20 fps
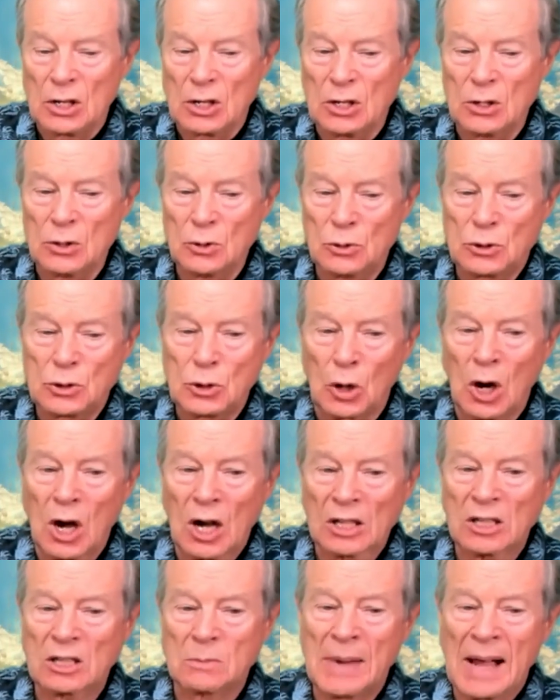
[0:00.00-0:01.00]
you
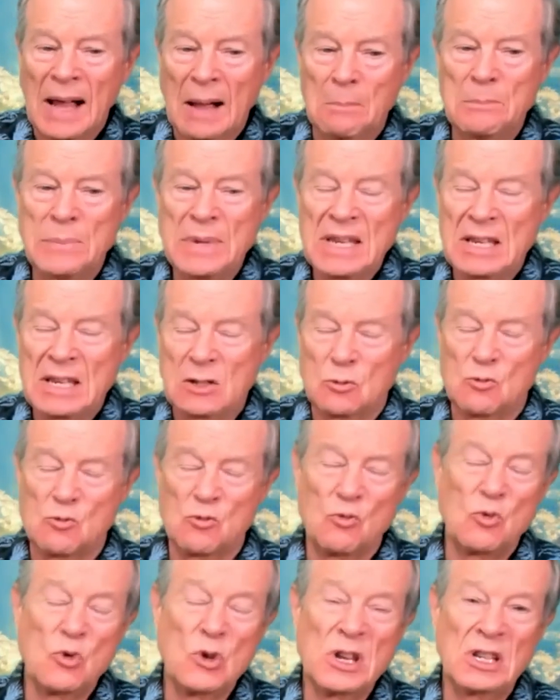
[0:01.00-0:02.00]
talked about being
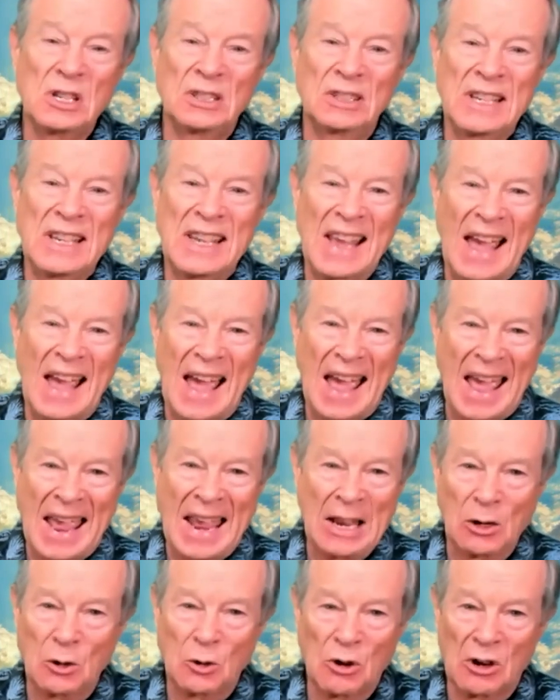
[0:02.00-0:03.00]
really
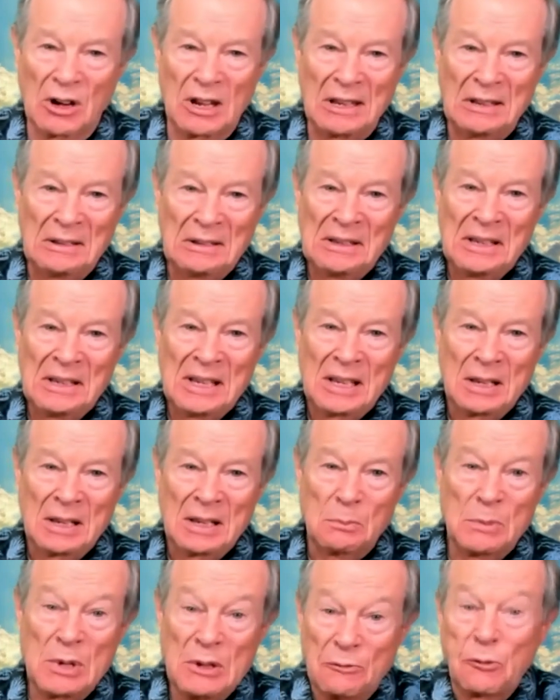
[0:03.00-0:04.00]
angry
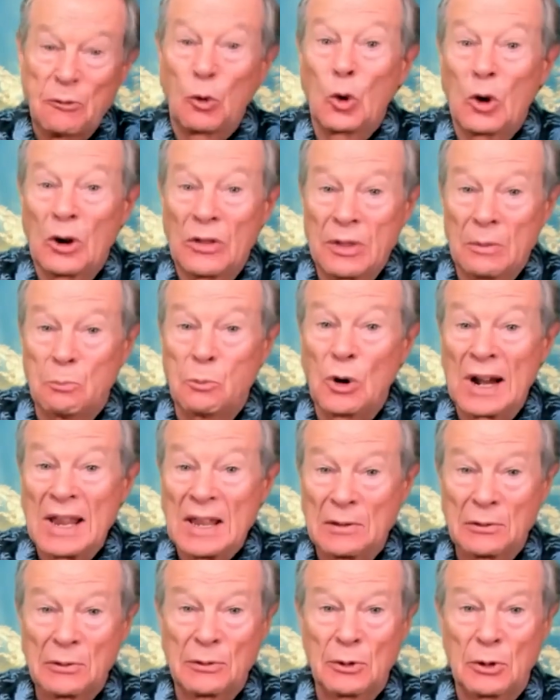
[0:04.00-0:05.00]
before the mm-hmm.
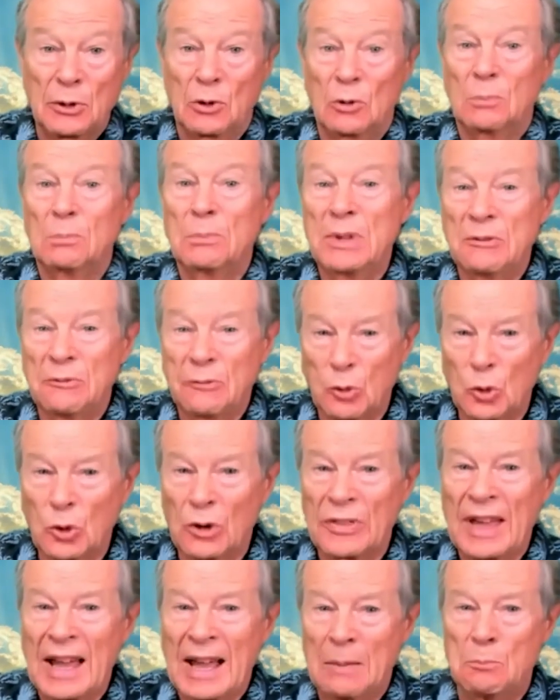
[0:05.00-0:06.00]
breakthrough,
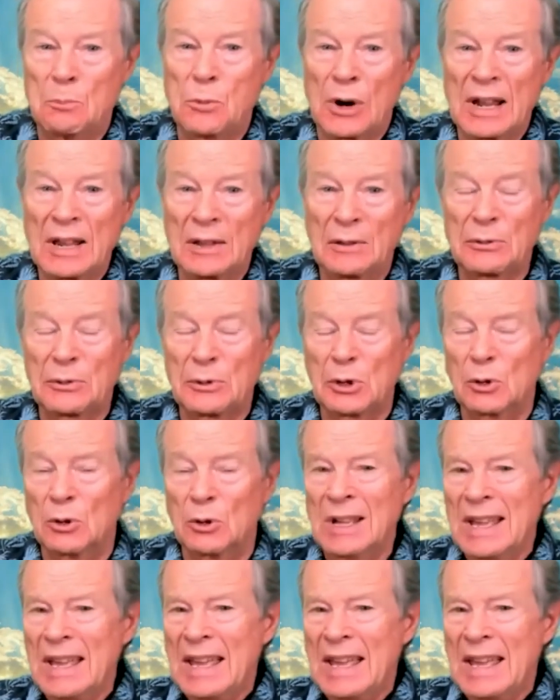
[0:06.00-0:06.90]
before that right. breakthrough.